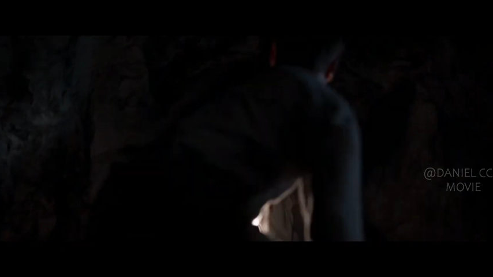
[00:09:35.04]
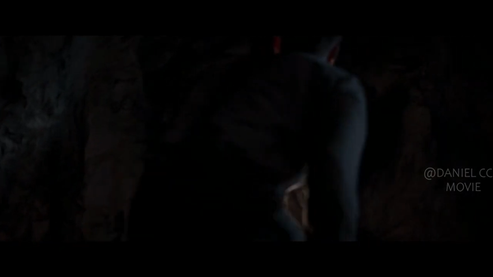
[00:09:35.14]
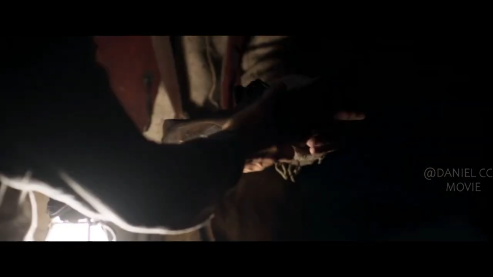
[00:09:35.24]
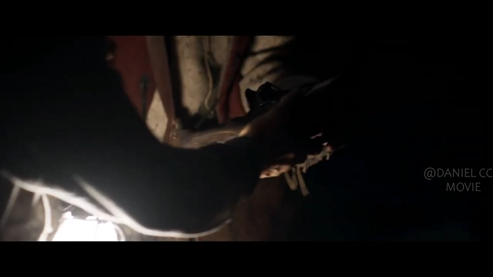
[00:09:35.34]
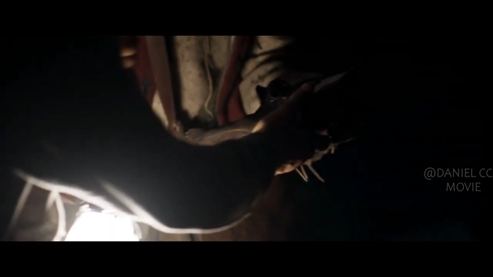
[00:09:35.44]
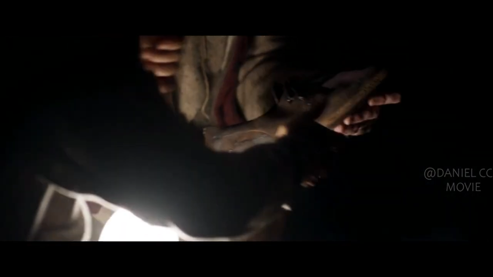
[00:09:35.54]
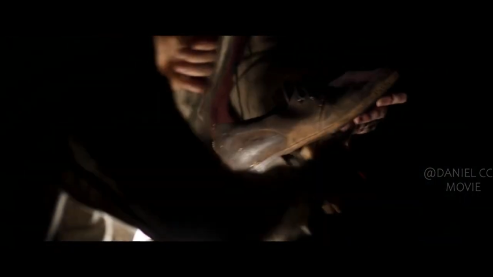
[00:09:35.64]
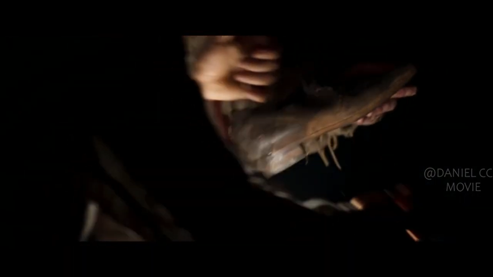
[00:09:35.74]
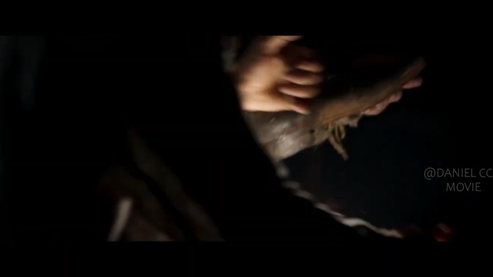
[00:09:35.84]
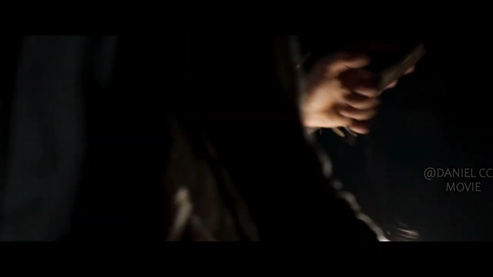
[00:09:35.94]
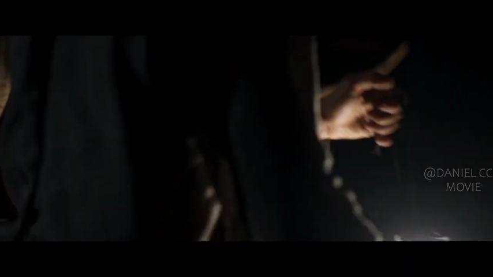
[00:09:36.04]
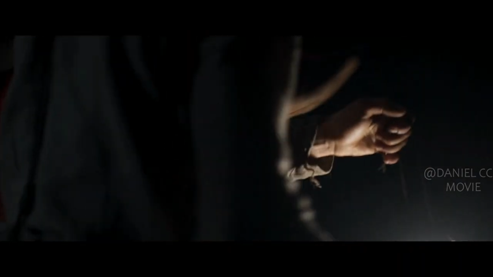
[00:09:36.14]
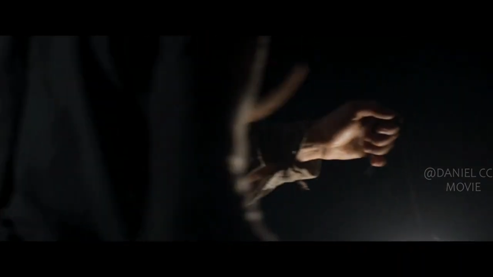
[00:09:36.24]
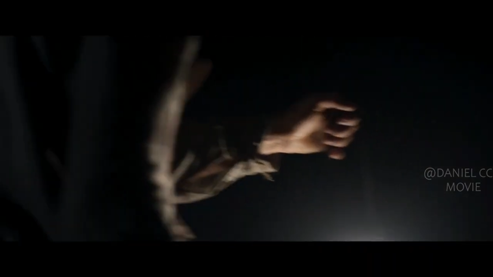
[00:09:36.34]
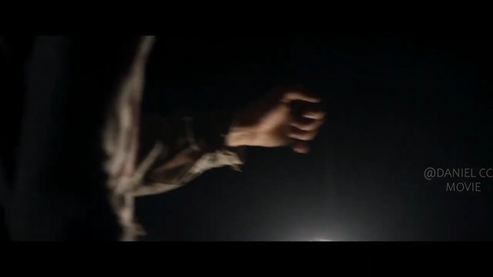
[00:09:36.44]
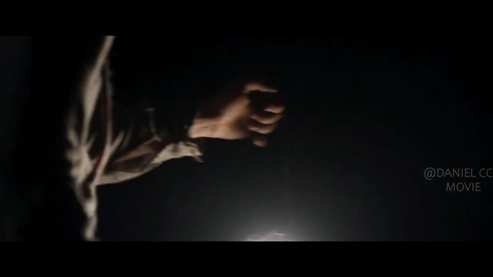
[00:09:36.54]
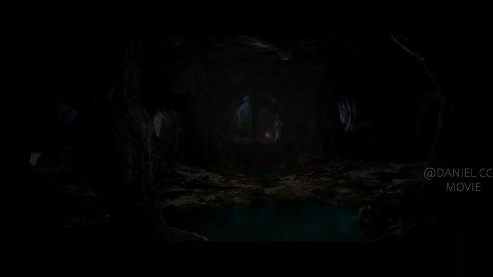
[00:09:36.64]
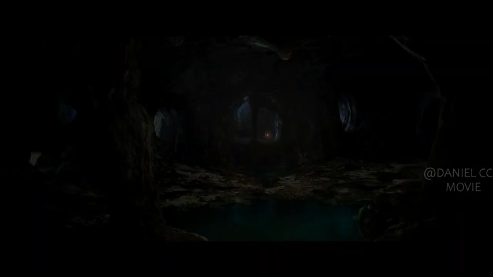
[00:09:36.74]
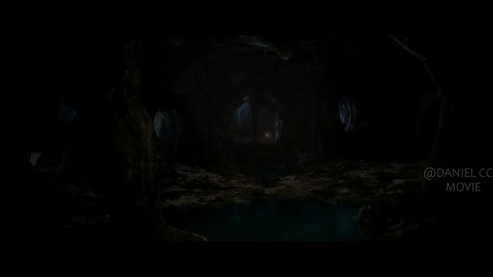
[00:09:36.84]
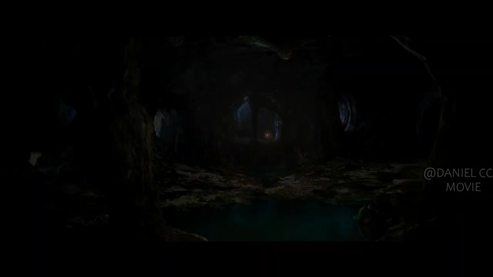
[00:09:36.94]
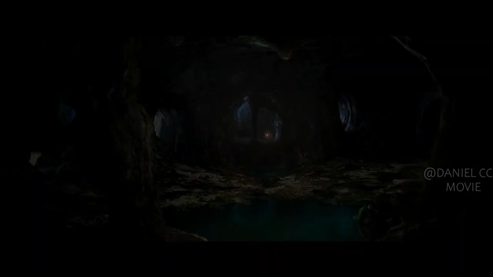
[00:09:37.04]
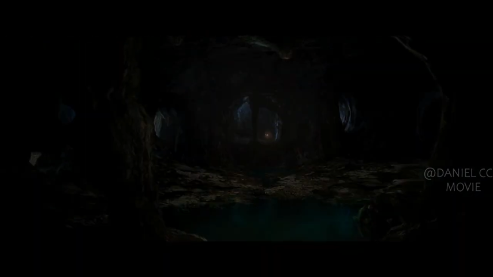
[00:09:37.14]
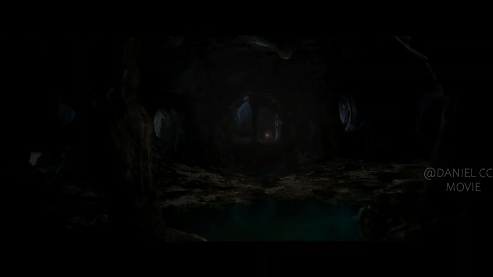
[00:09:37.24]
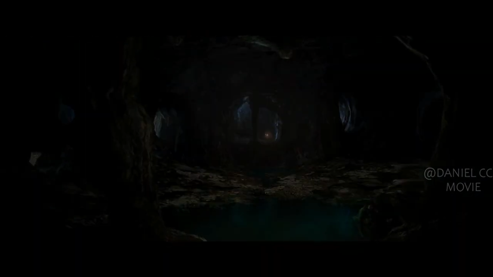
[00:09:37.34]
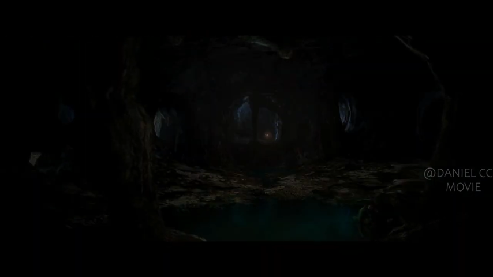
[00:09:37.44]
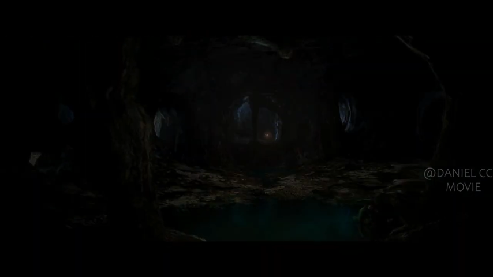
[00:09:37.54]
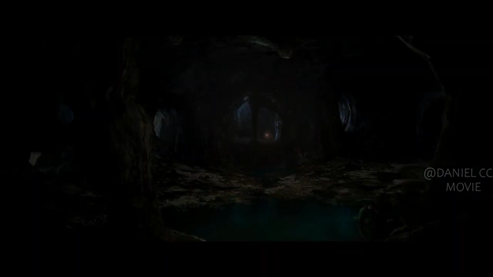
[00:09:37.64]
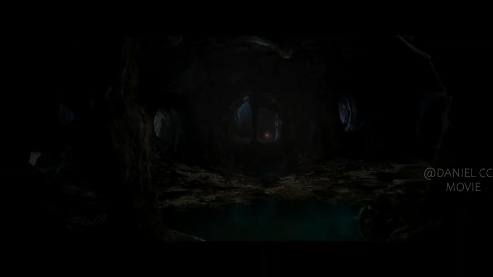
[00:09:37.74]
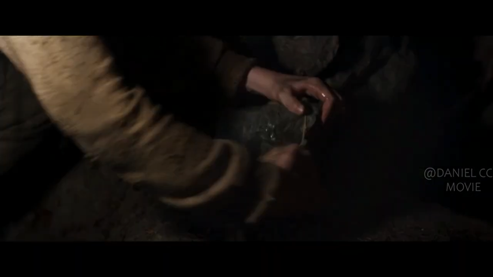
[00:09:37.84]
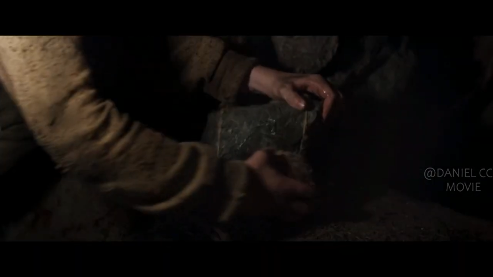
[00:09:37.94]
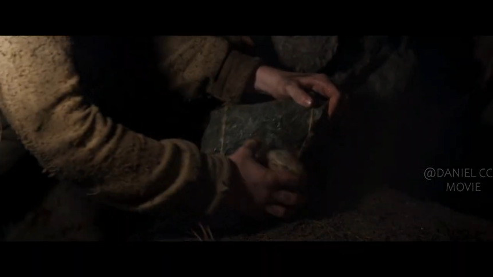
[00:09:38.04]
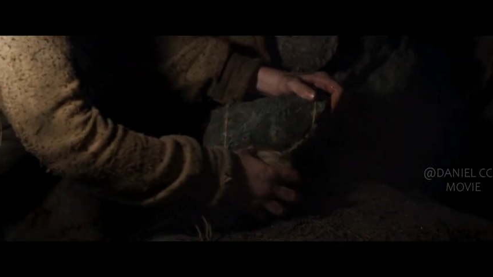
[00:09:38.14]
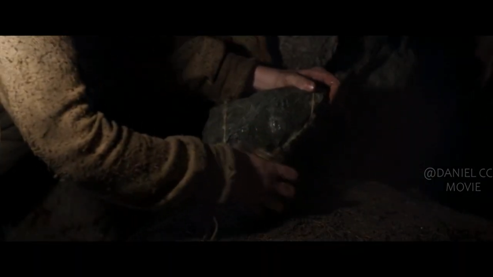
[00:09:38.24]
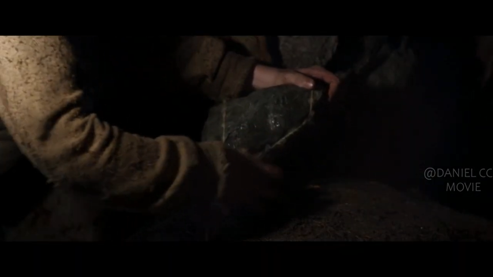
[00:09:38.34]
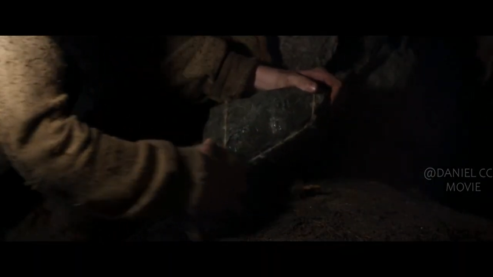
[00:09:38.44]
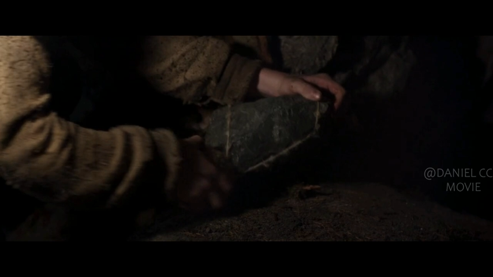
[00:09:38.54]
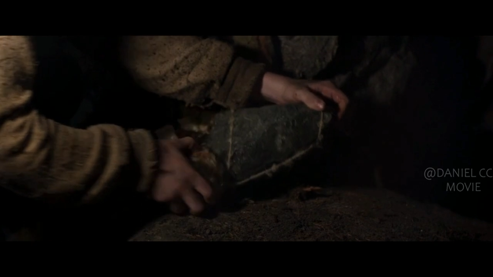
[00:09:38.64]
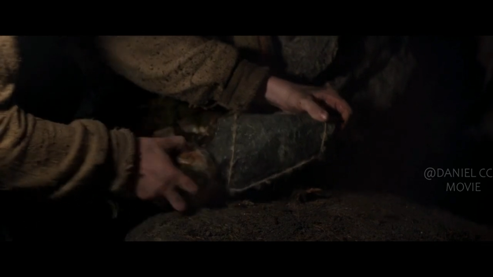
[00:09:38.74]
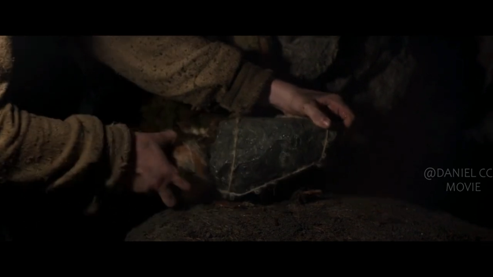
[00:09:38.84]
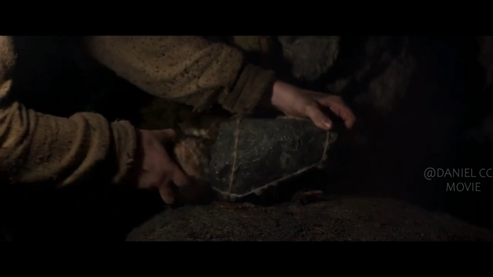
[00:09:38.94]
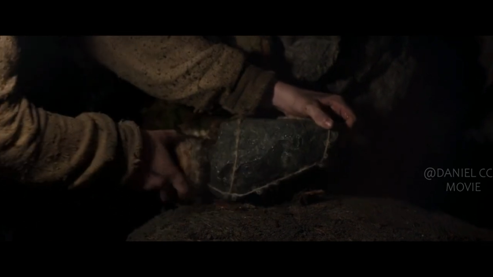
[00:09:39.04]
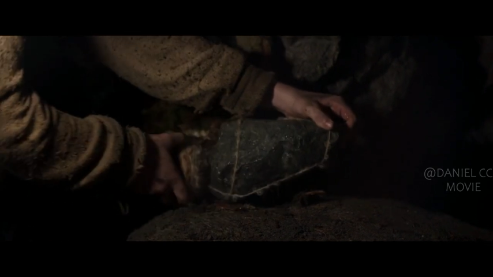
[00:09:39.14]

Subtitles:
Nobody's mouth can be seen.